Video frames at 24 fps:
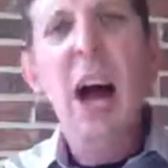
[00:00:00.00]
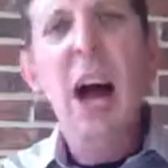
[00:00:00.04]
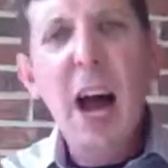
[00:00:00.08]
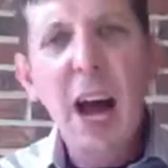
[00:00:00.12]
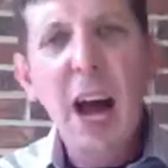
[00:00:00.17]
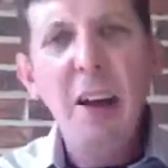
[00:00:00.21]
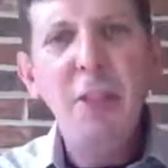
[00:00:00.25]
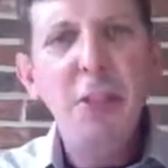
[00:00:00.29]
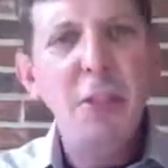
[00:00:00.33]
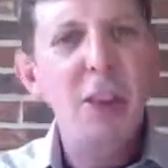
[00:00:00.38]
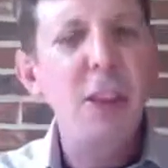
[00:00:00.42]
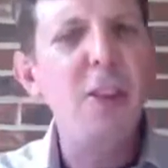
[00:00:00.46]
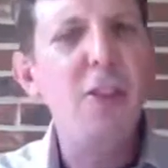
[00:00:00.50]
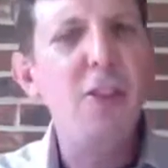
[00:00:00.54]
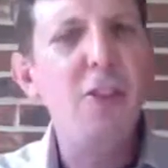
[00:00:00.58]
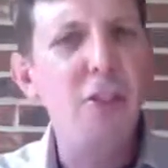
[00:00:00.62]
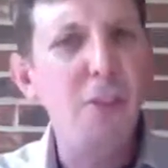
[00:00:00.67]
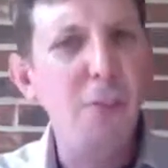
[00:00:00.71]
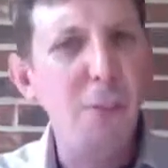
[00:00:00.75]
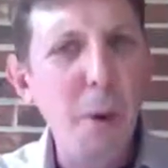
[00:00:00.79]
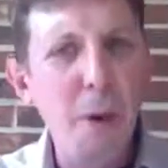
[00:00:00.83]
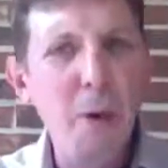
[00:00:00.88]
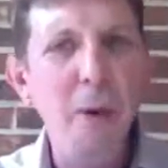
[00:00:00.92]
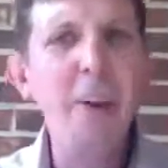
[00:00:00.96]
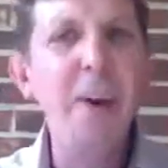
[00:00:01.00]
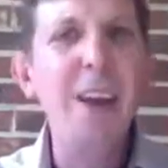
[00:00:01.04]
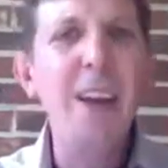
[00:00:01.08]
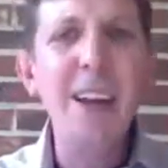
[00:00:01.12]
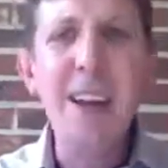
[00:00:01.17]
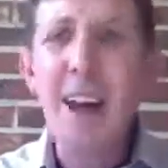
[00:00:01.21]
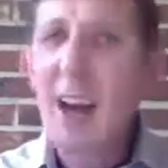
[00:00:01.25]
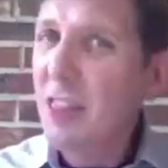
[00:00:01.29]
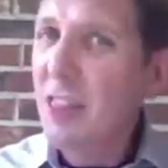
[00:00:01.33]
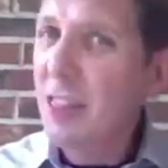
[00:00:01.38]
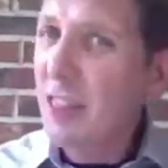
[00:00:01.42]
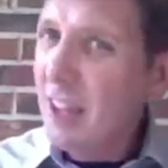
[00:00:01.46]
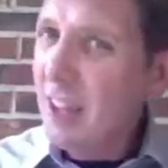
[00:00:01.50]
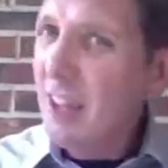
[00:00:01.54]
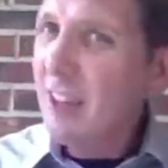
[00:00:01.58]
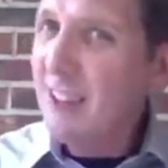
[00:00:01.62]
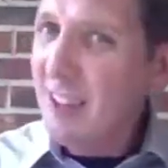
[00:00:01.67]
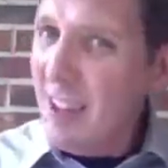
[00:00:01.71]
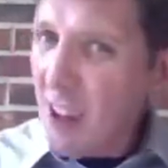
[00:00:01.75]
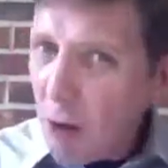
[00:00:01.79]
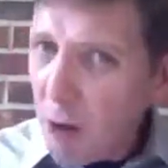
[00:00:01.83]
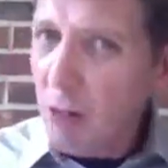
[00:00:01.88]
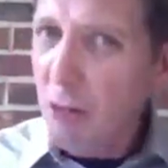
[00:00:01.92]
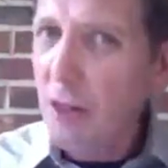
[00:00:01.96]
I think it's smart and I think
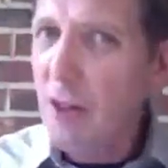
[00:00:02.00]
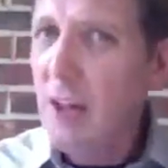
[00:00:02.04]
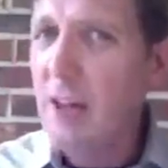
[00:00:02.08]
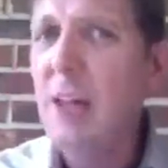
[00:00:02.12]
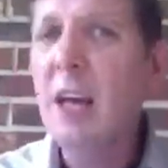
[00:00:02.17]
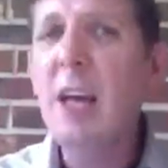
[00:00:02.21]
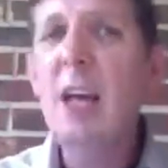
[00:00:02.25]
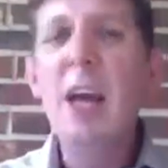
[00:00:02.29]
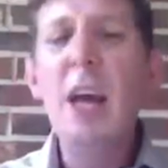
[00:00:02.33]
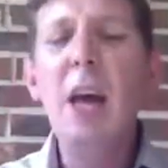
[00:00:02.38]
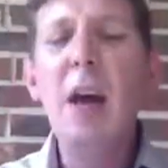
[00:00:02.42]
it's healthy.